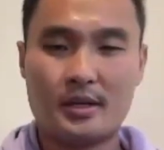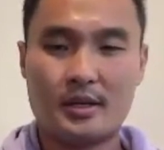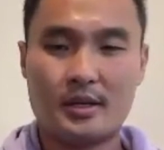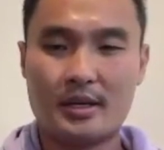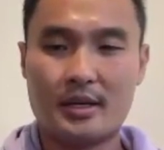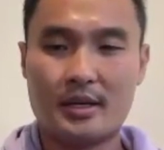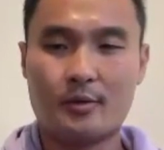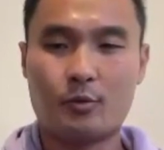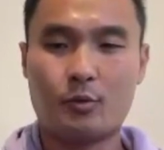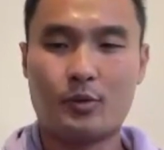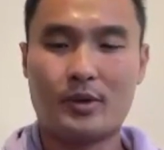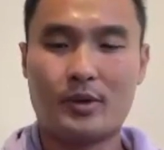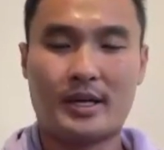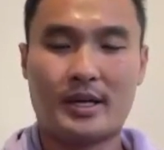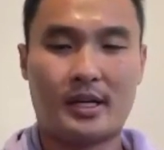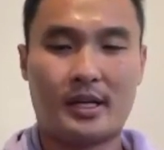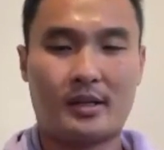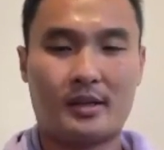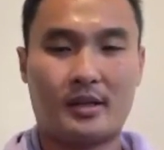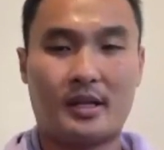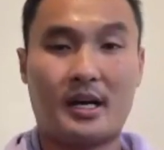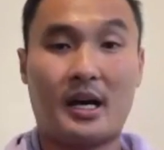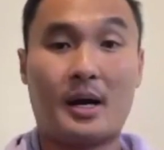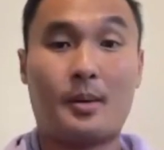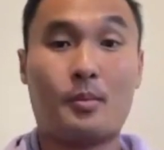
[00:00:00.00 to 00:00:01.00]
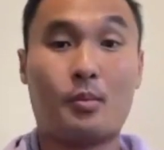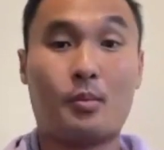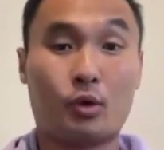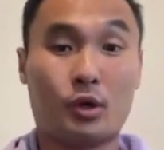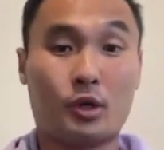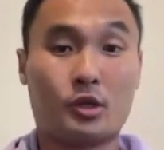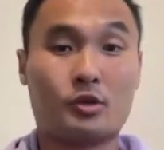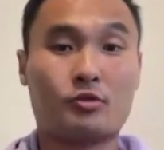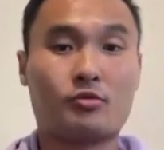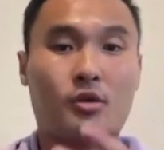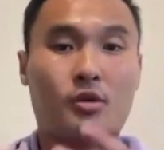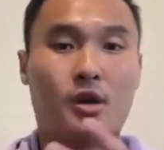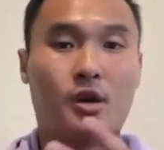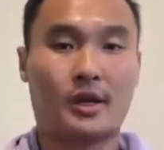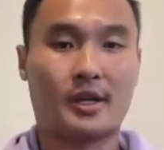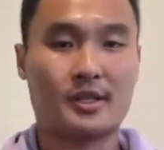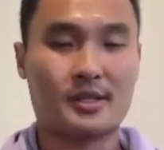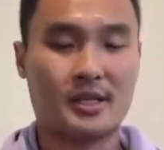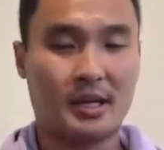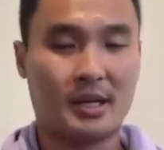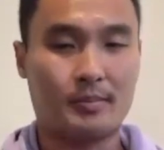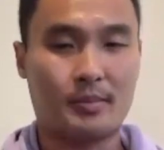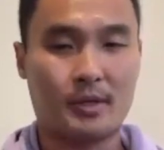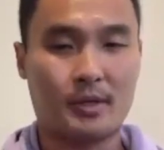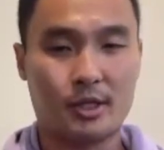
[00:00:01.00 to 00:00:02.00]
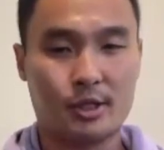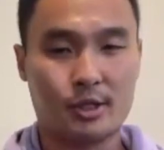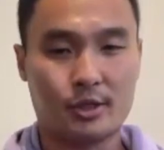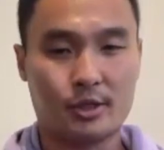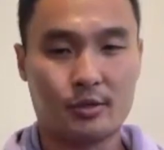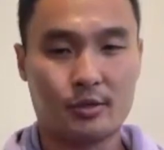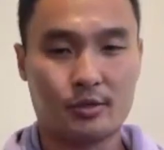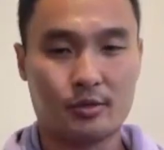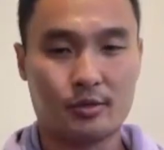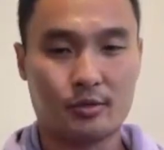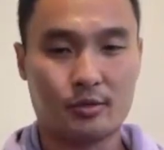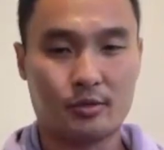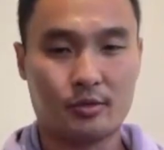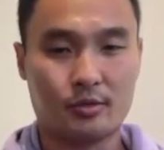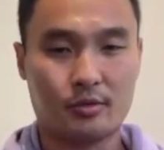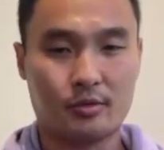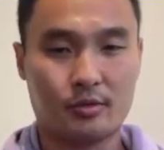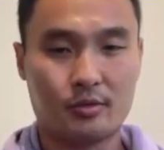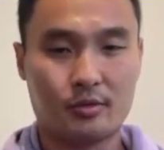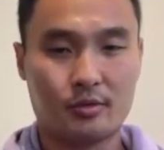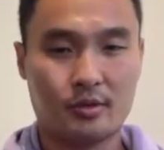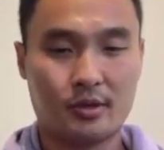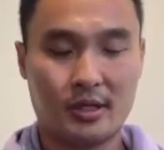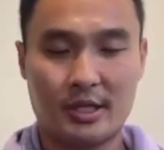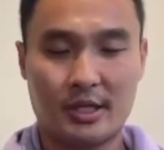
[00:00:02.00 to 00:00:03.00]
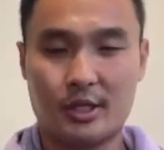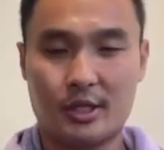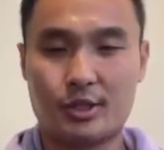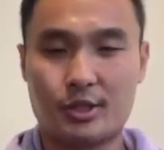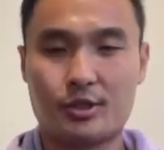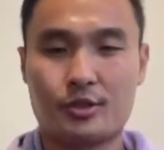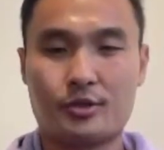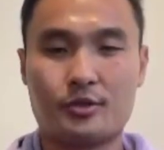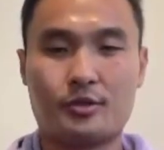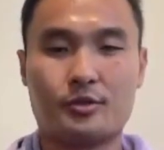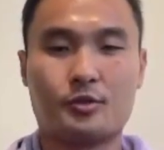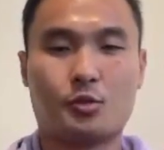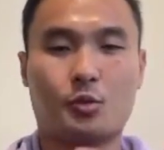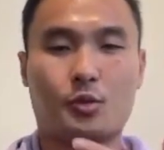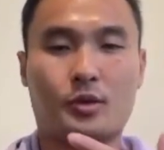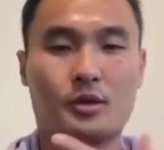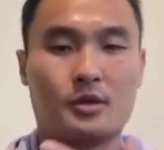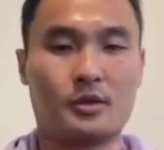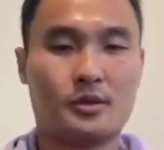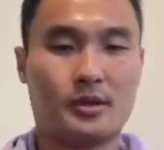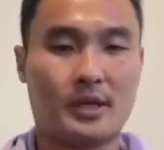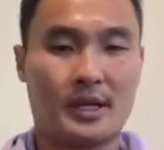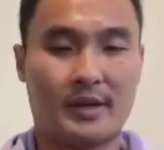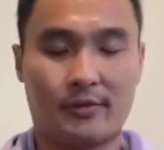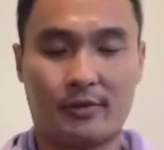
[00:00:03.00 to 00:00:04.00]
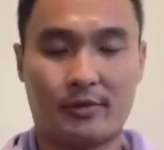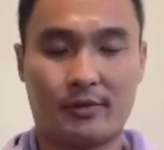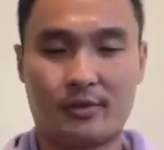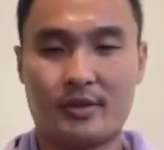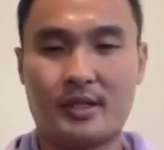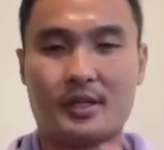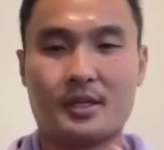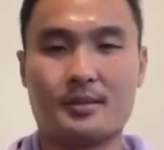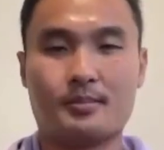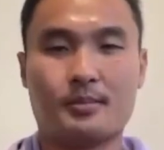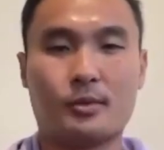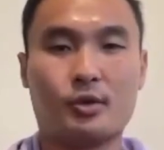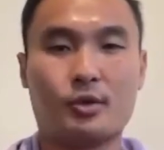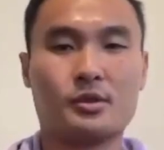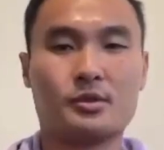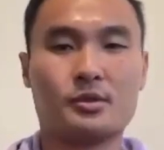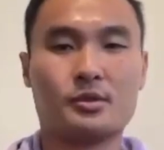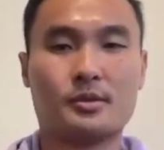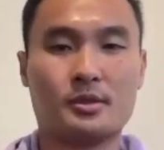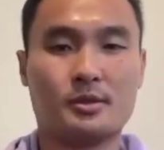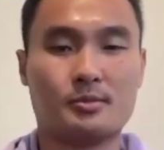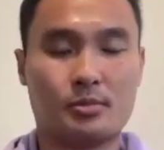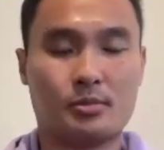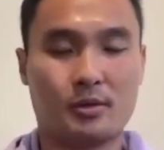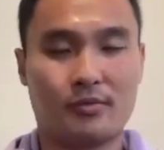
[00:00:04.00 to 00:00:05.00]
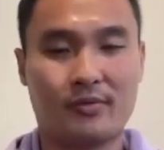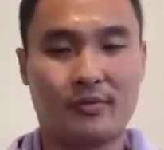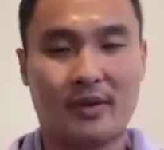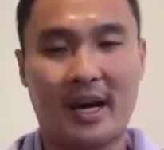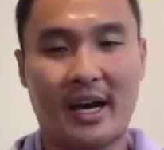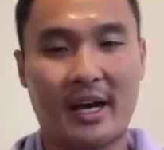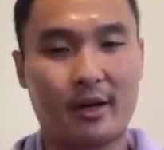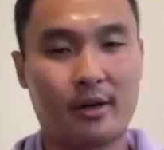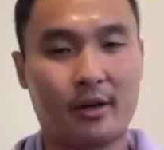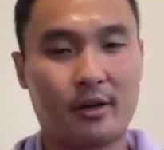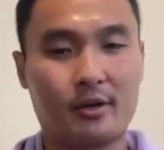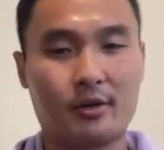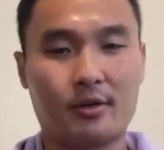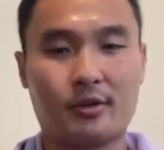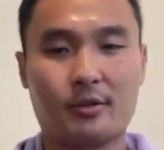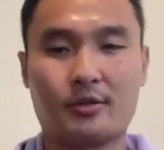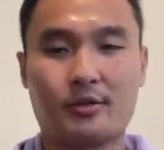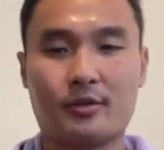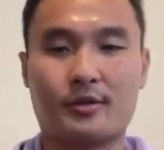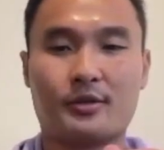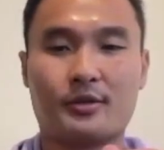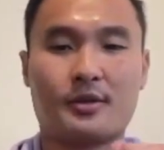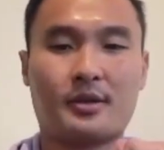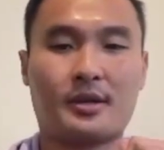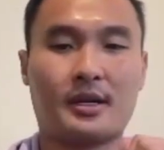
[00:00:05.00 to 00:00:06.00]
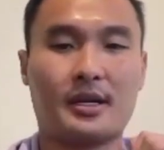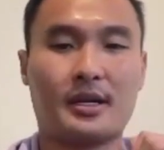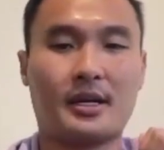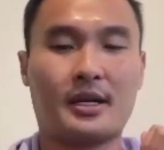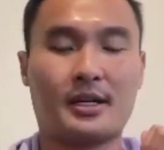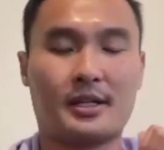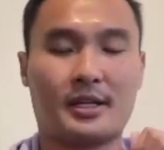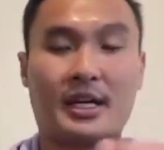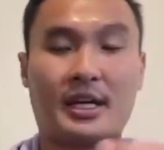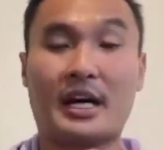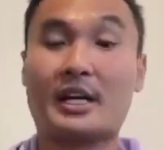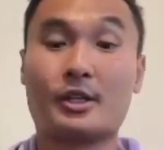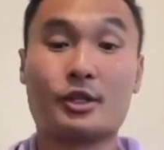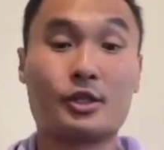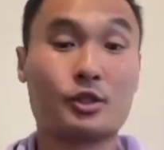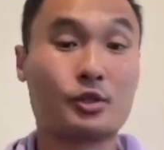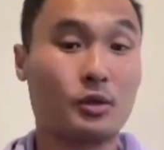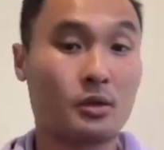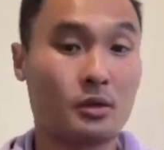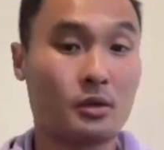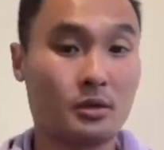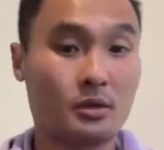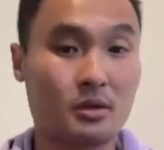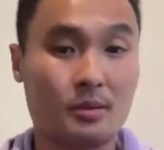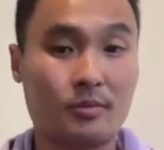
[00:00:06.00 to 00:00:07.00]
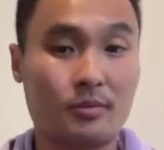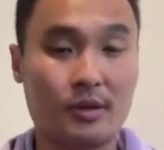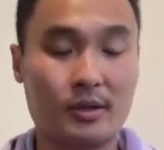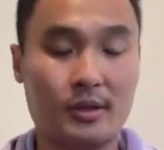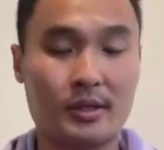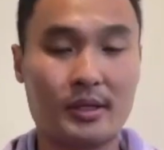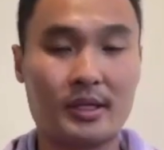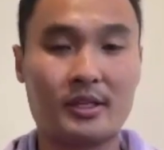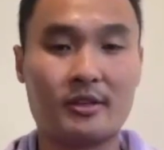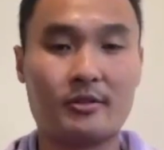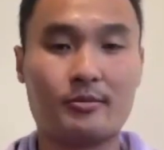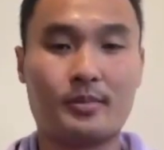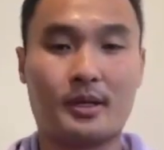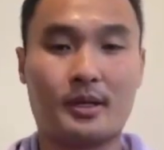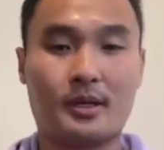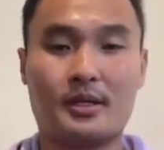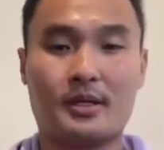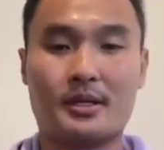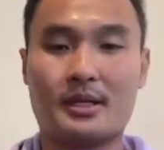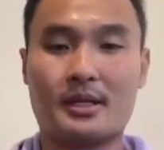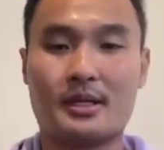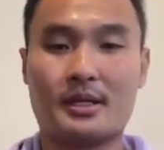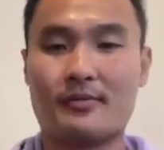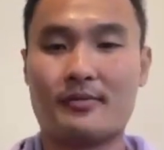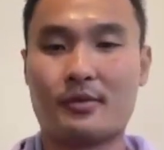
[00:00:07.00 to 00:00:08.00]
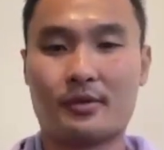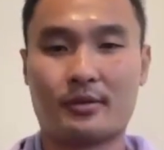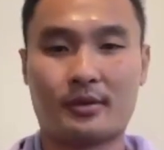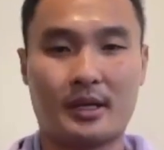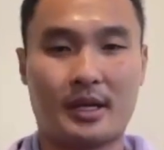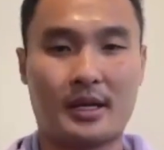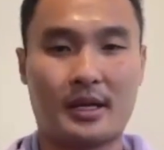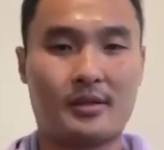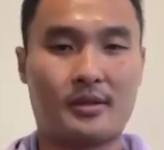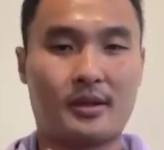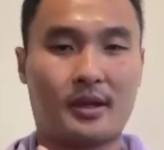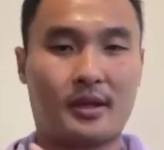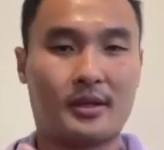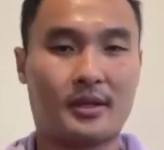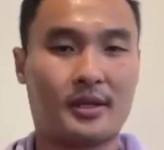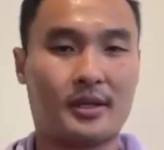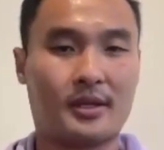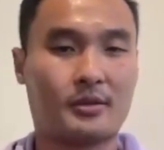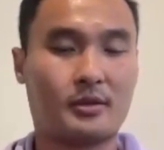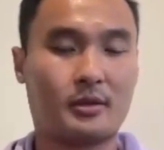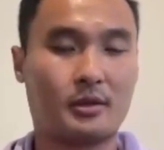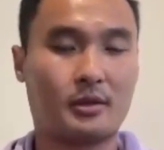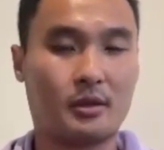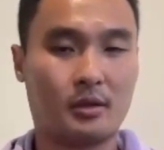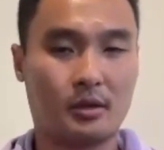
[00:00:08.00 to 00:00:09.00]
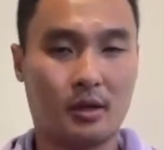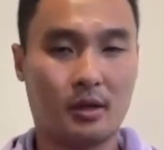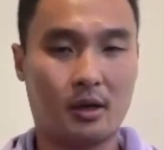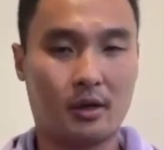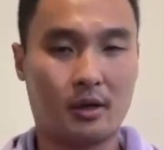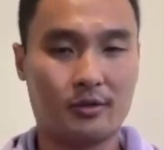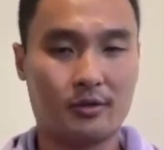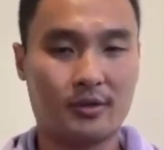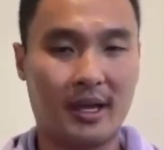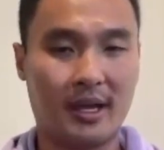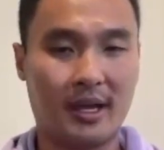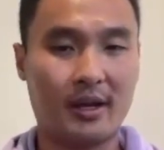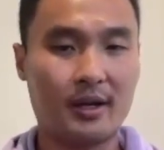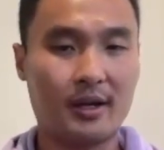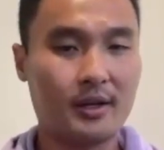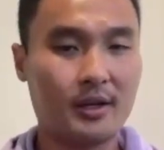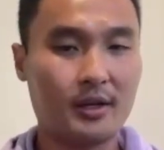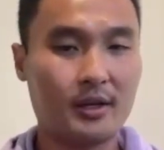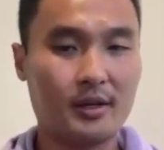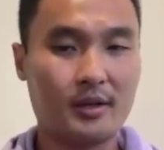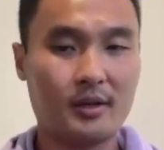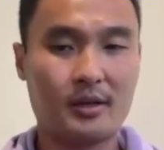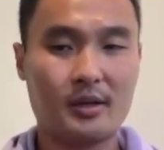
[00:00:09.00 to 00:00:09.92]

we get a lot more chronic type issues where they've seen multiple providers, gotten short-term relief, but never anything that's long-standing.